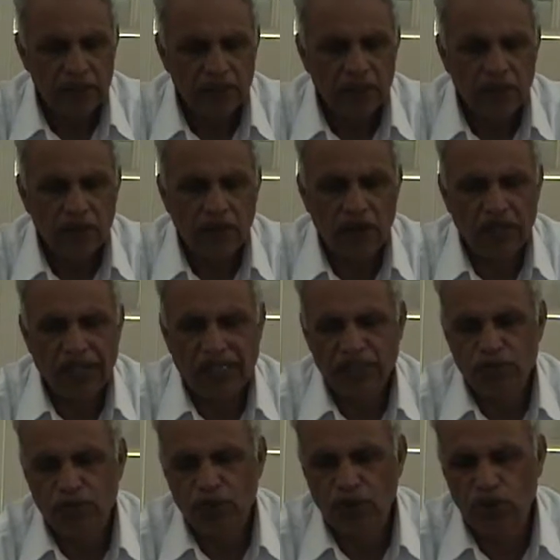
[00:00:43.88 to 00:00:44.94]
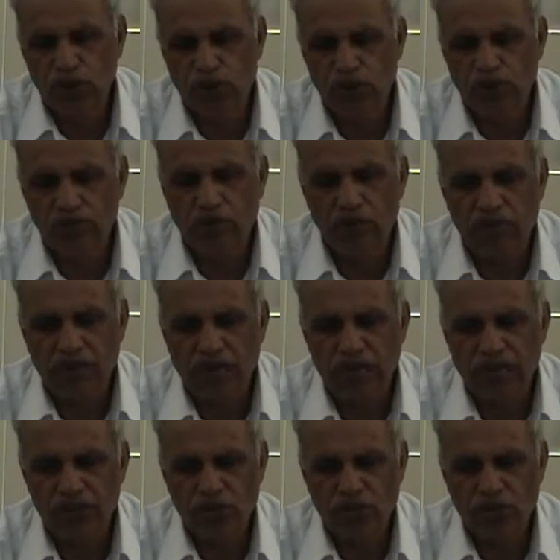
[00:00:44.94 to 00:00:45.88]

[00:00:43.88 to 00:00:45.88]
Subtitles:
called as Bhuhu, Bhuvaha,